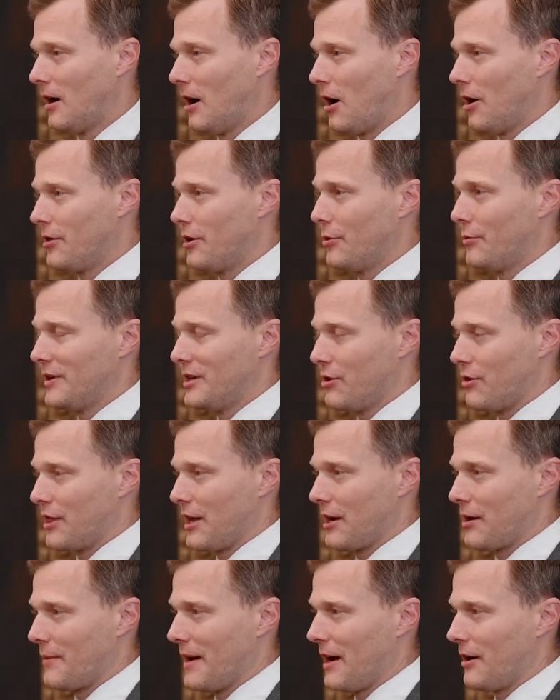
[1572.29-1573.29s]
Although when you
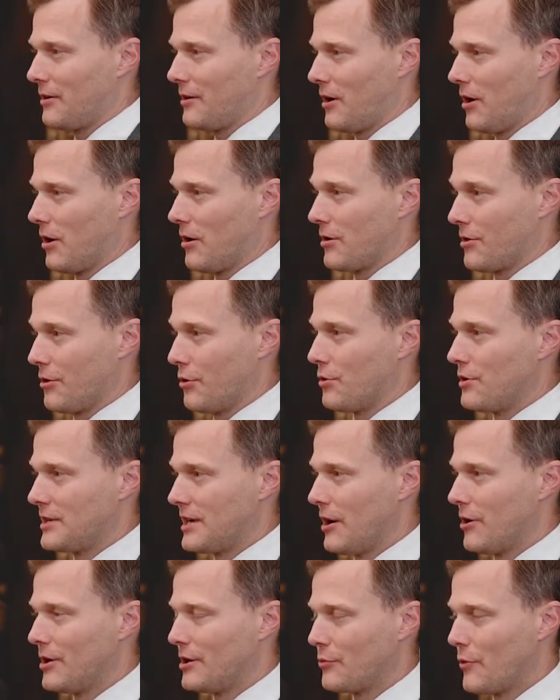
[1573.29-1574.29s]
think about our
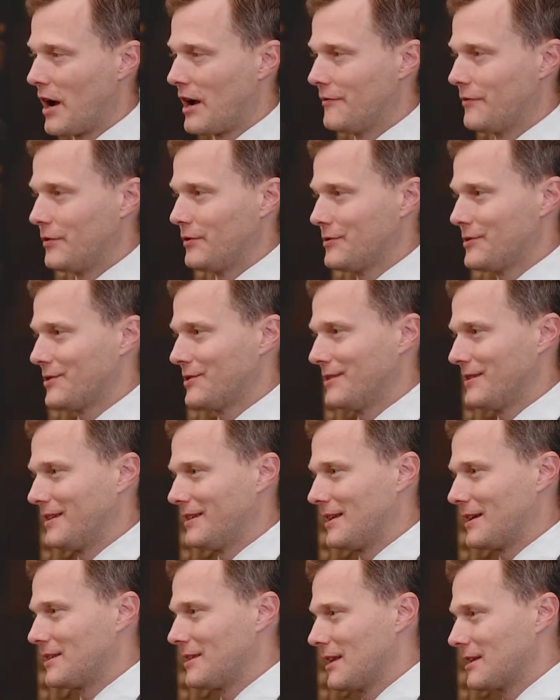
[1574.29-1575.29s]
authoritarian rivals,
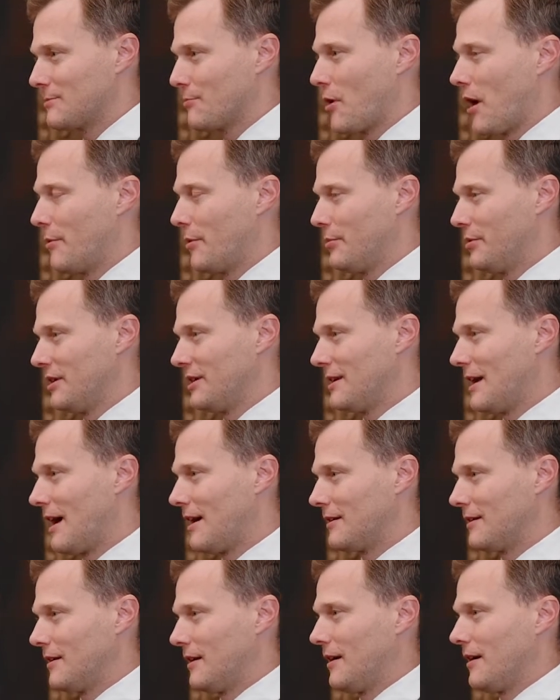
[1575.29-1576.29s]
that's probably
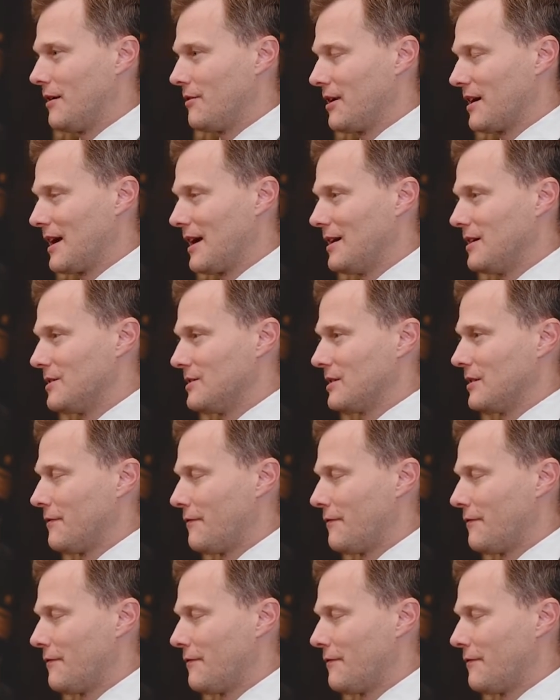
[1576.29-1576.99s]
not the case.